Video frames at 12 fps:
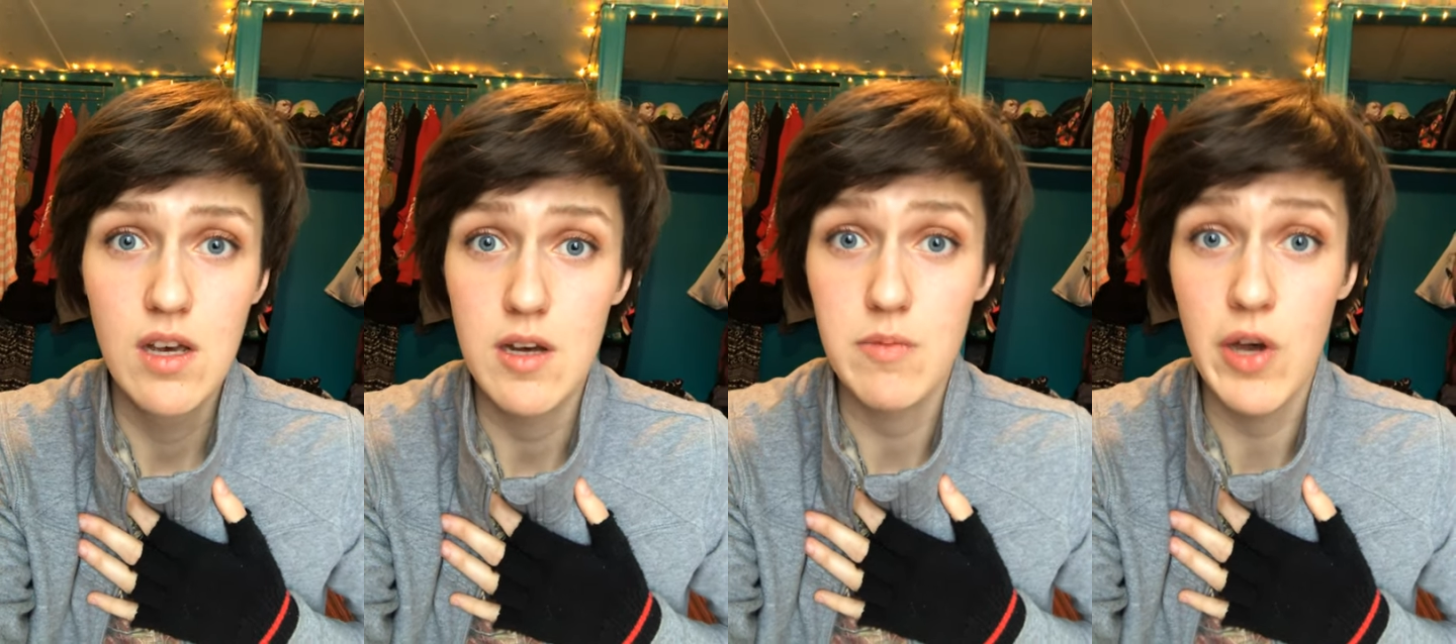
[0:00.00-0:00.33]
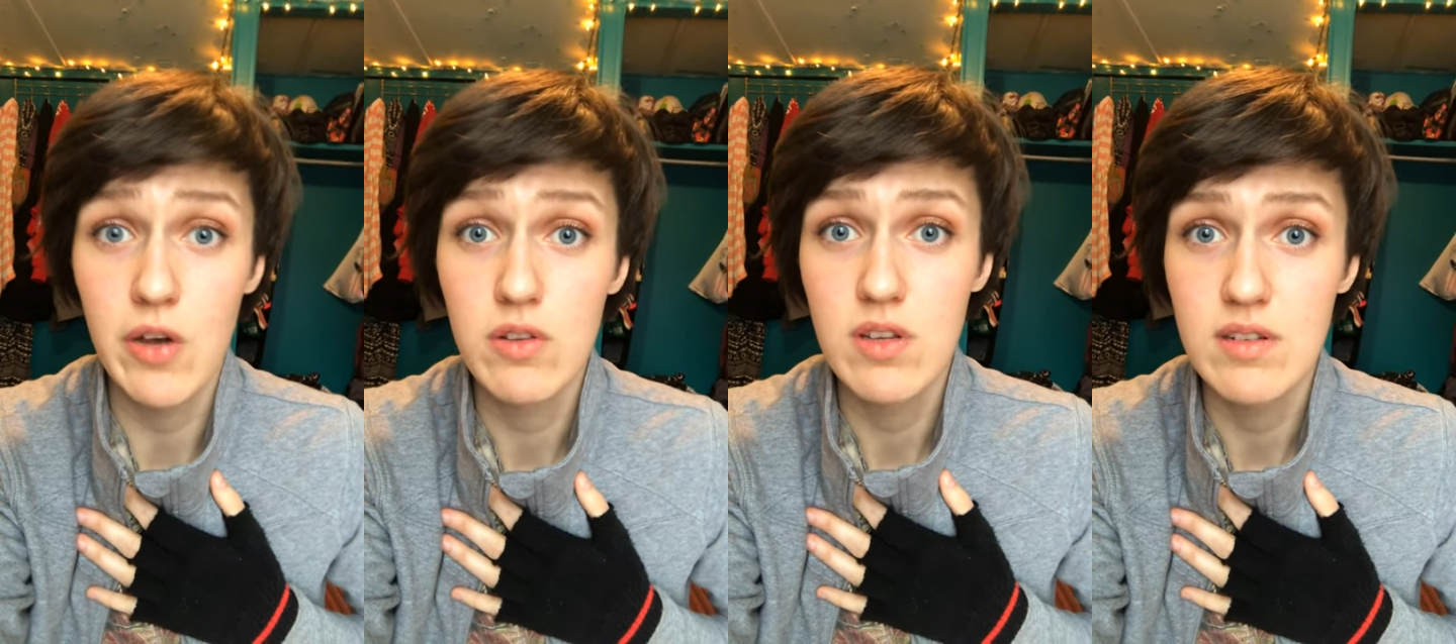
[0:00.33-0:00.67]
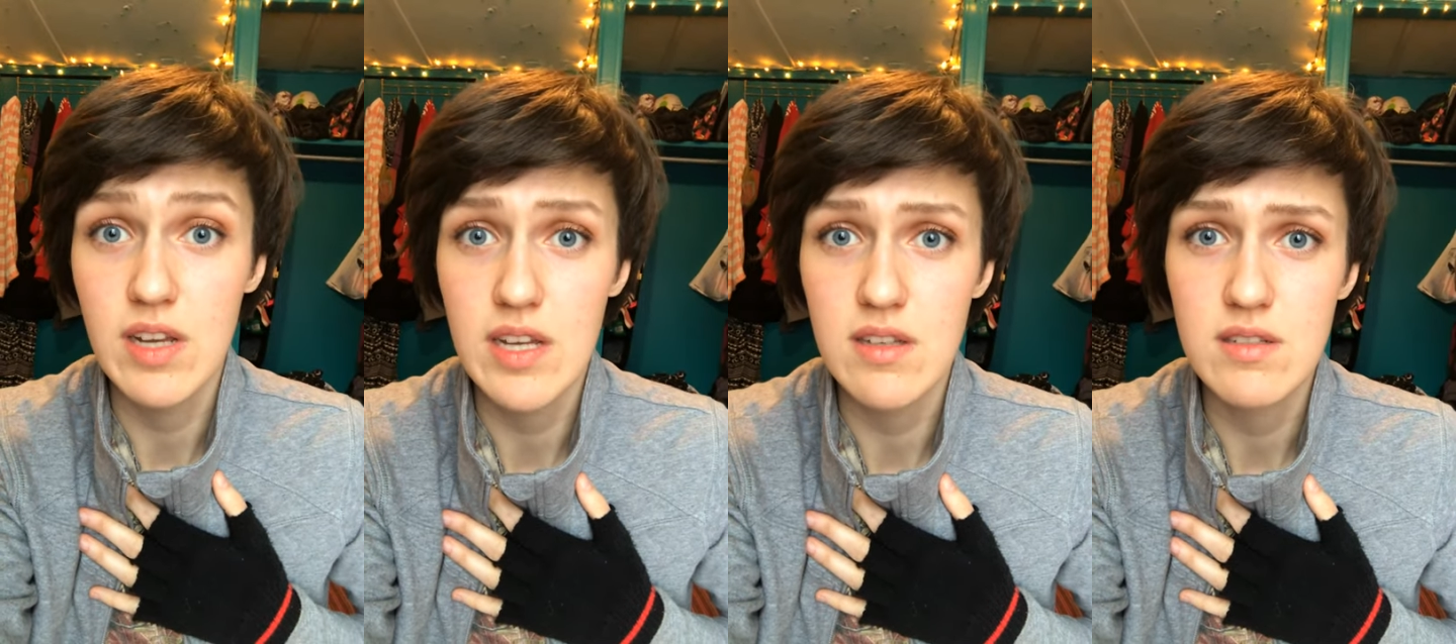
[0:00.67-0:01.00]
a mouth to
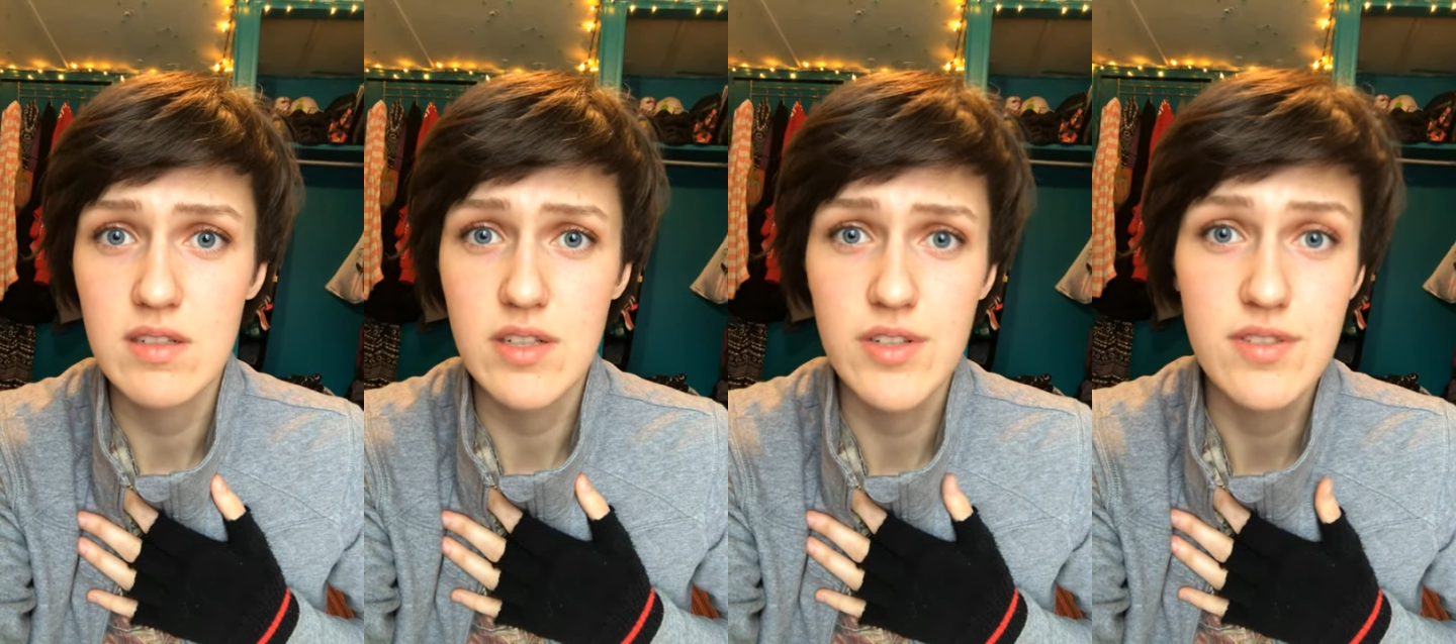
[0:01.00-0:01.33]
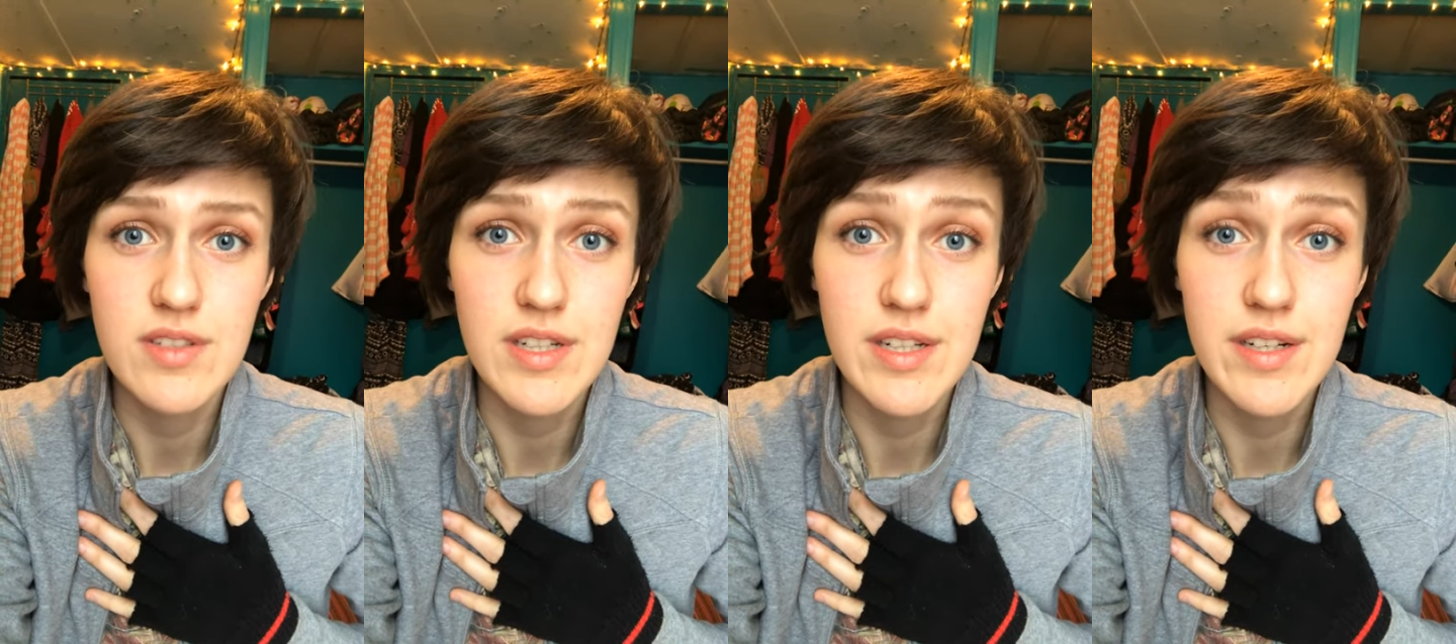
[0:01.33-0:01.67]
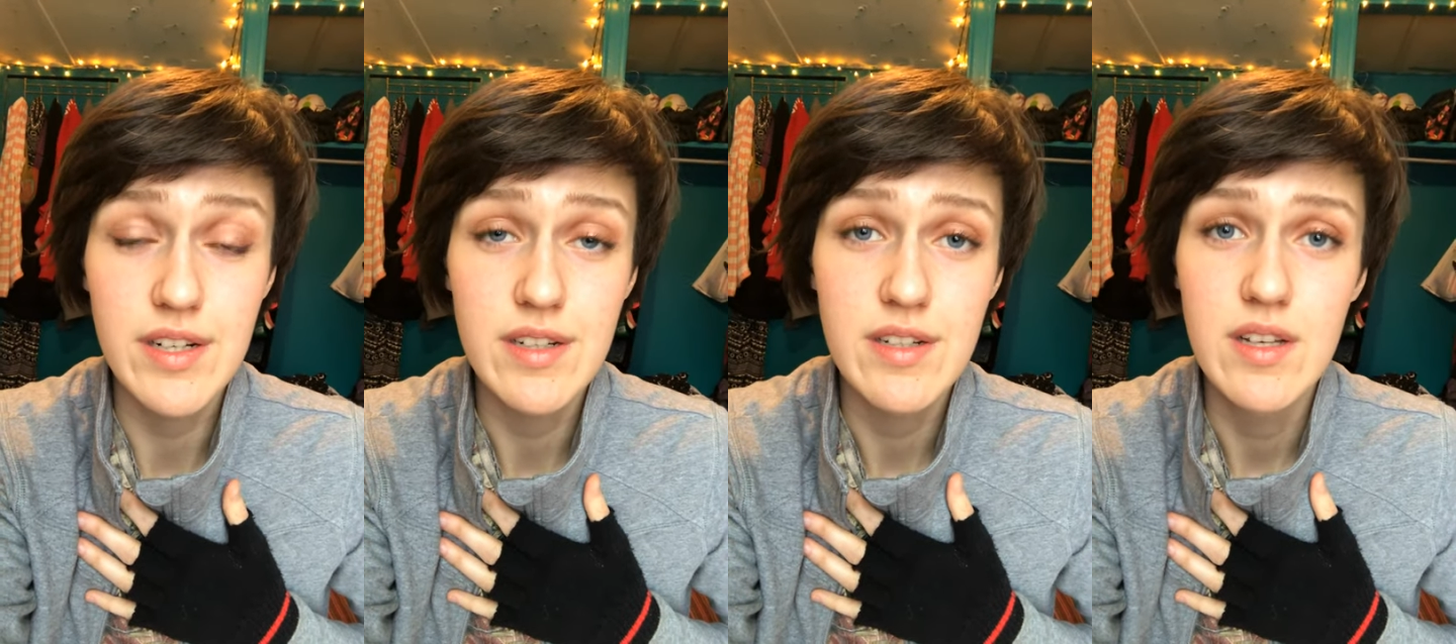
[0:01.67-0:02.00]
taste, ears to
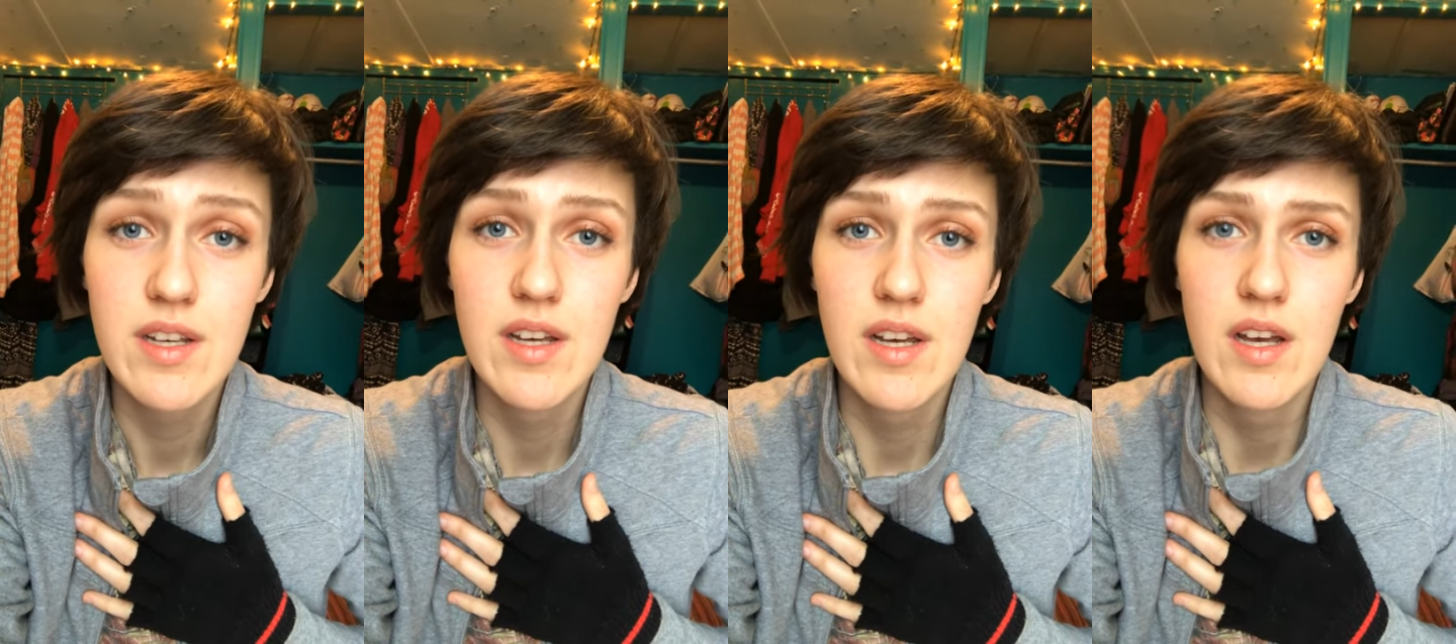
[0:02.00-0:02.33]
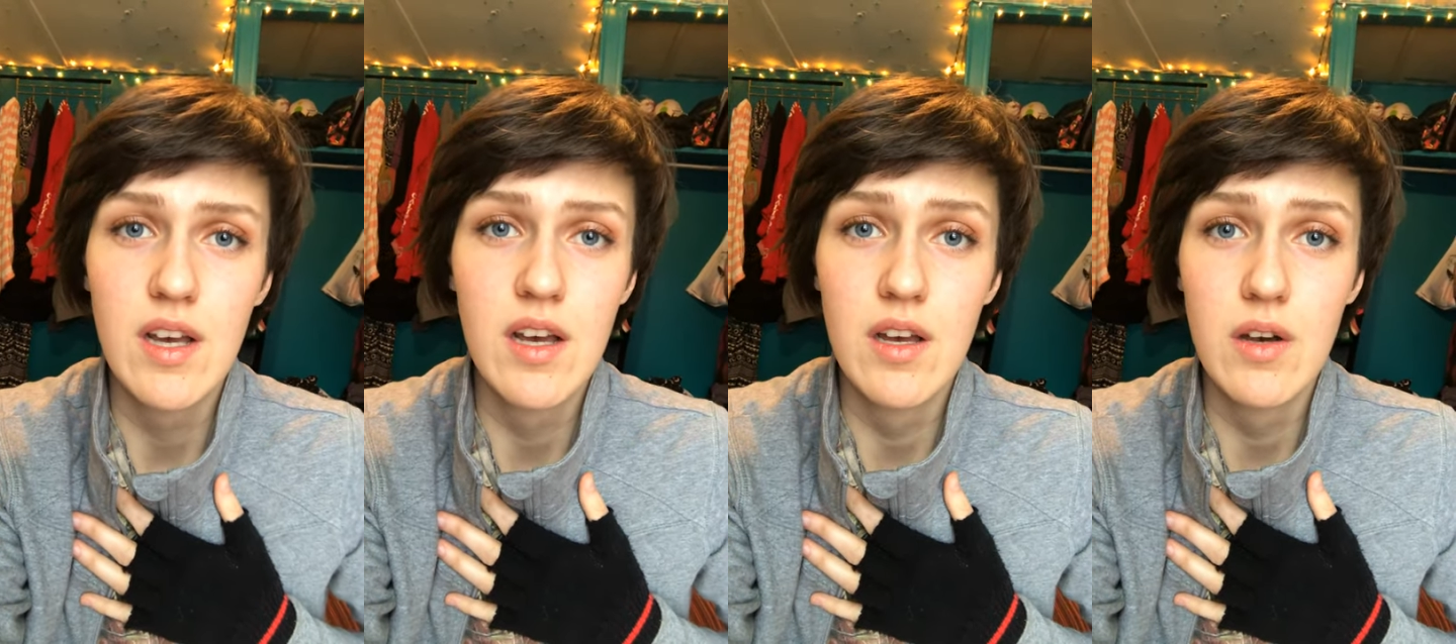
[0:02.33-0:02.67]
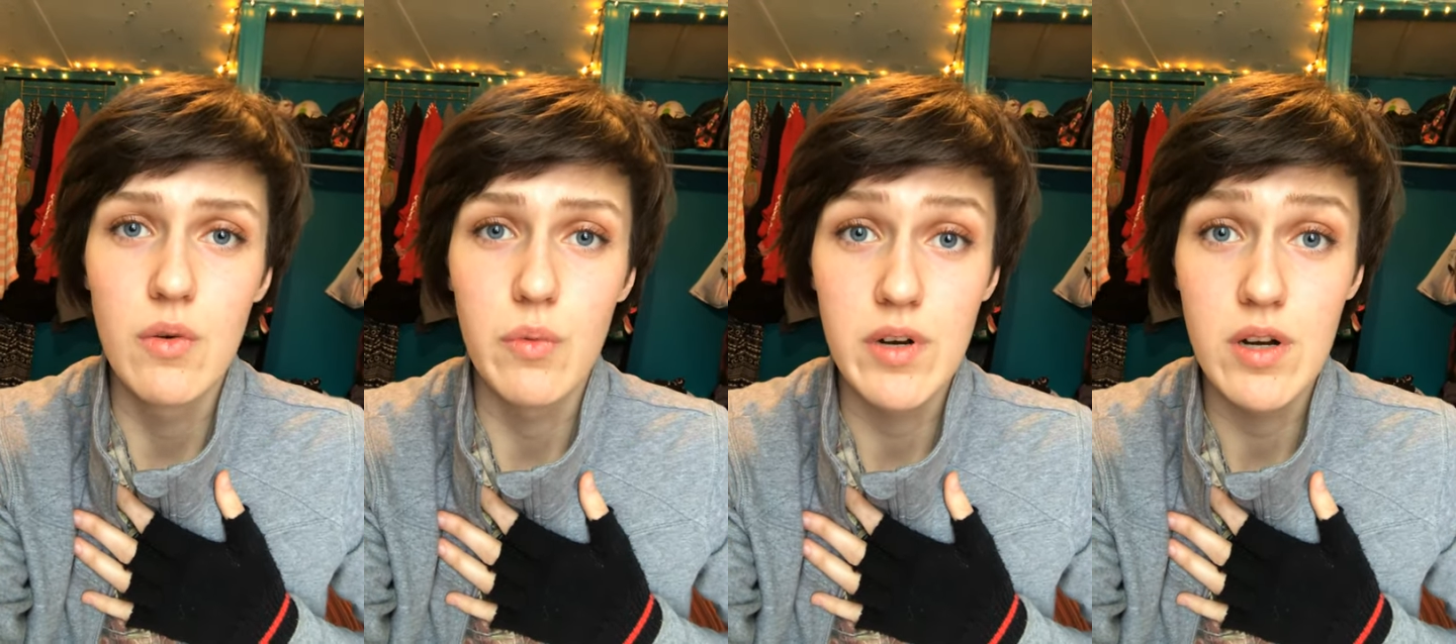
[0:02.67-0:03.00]
hear,
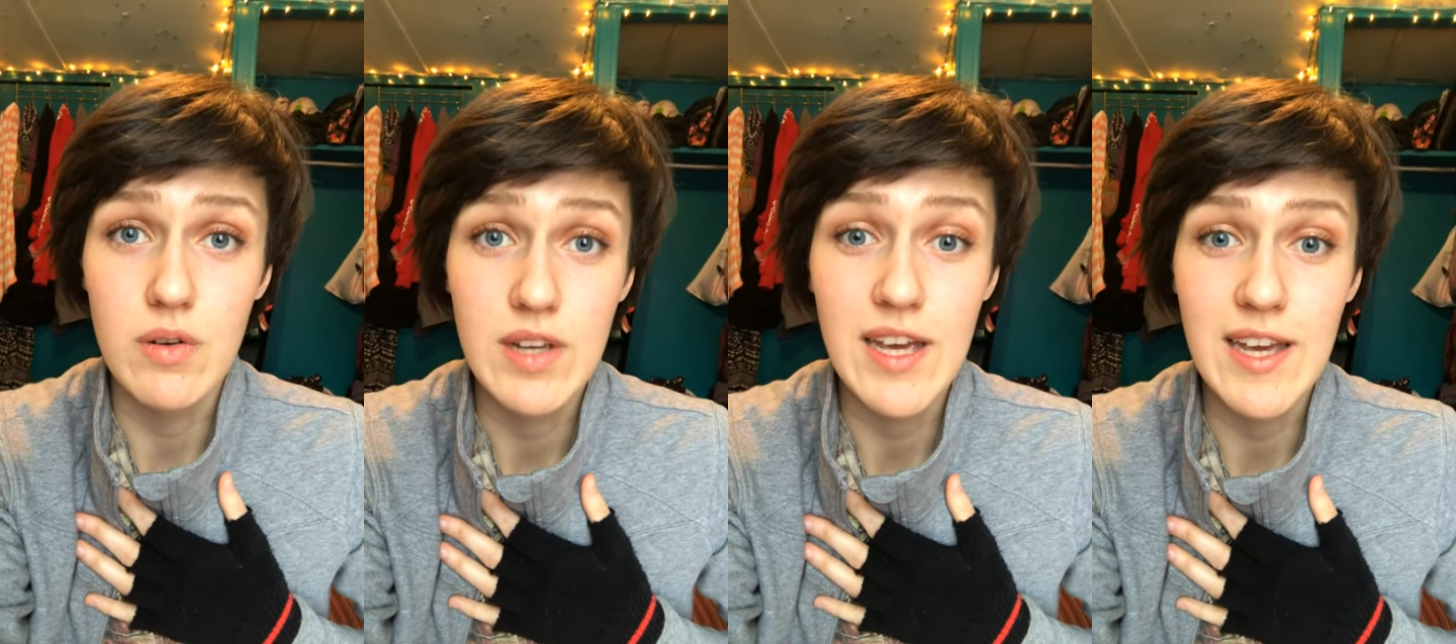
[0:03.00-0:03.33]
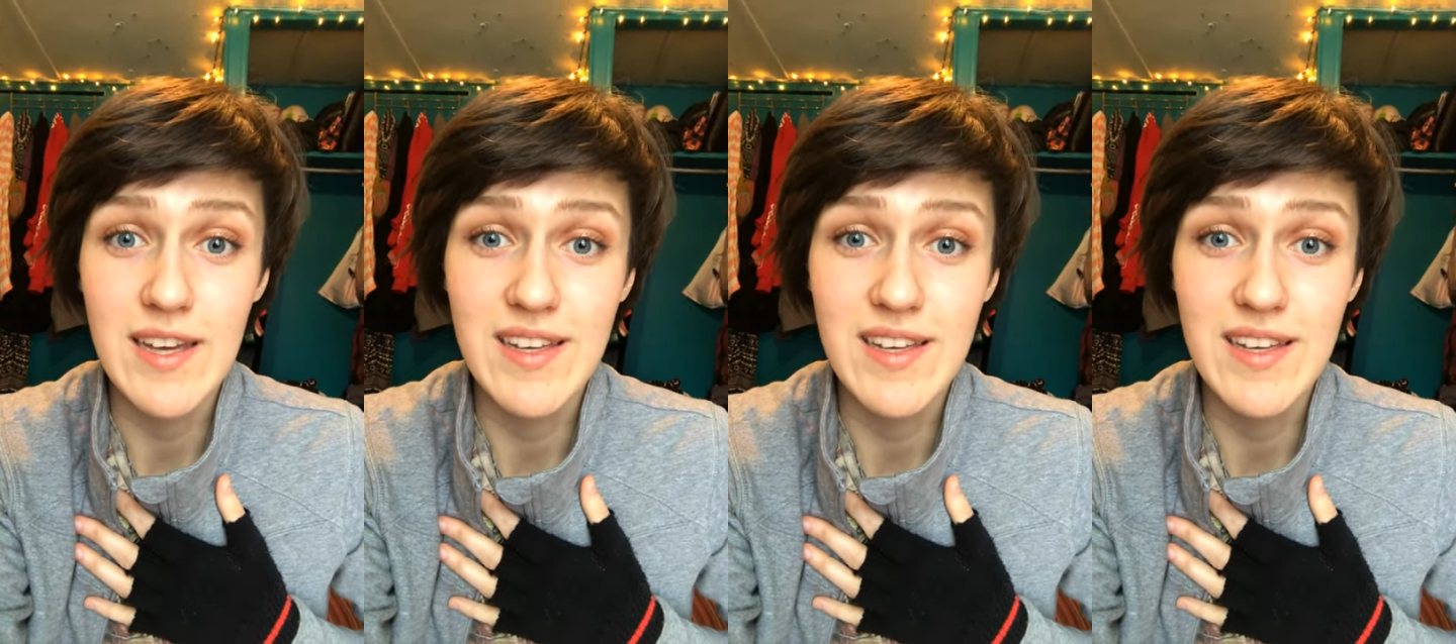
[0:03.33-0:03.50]
we're okay.